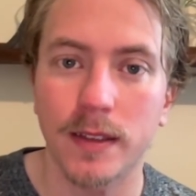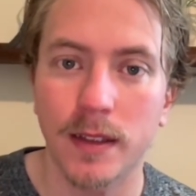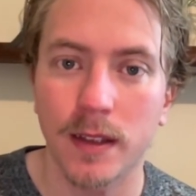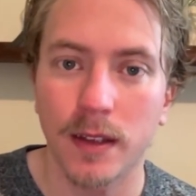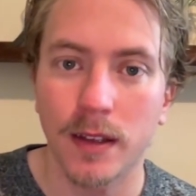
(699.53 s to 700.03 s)

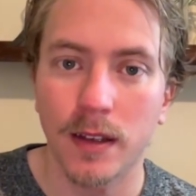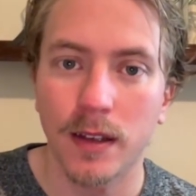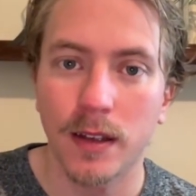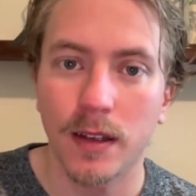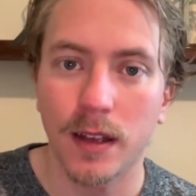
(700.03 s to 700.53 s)

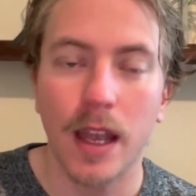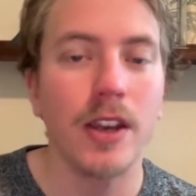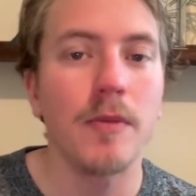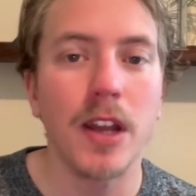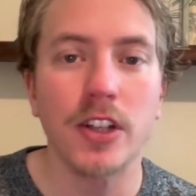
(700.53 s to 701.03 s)

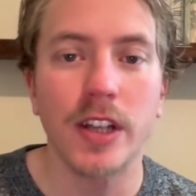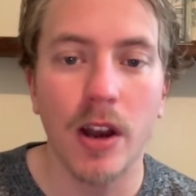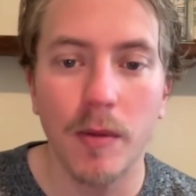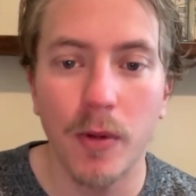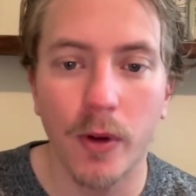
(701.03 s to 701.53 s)
And you mentioned
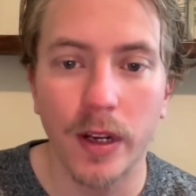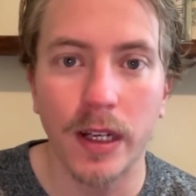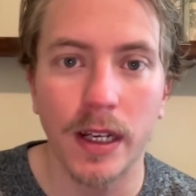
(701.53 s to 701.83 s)
how important